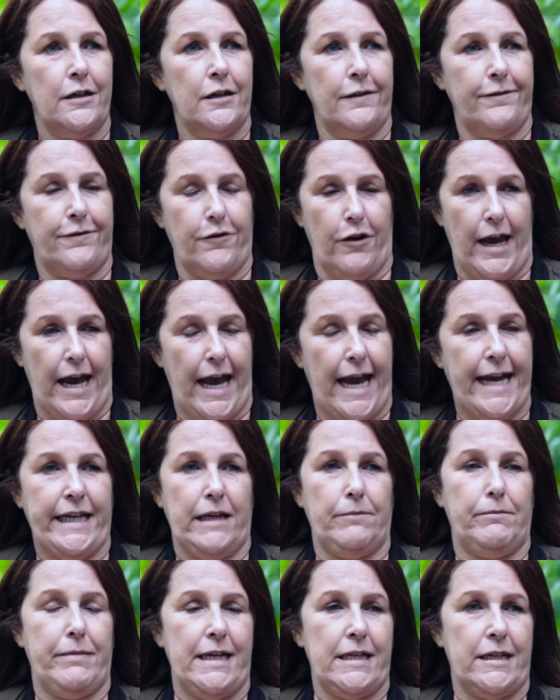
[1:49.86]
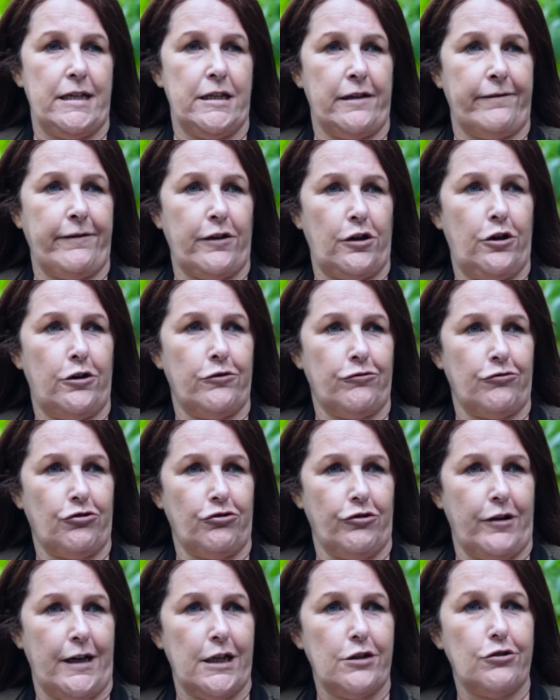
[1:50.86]
for any basis of a
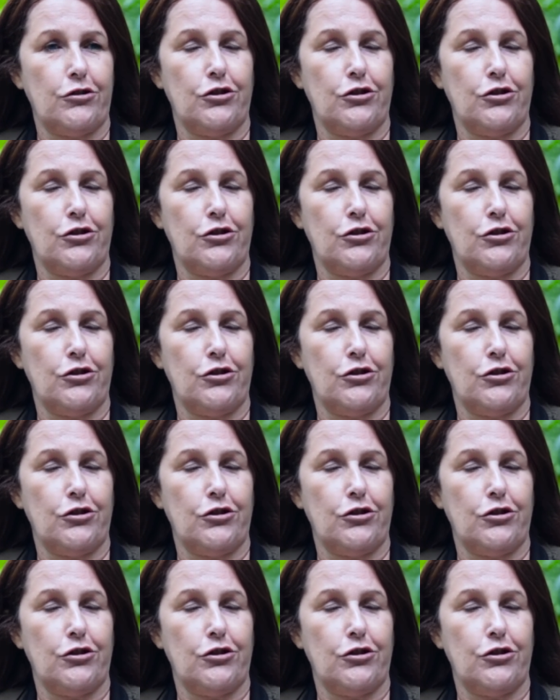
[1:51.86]
contract,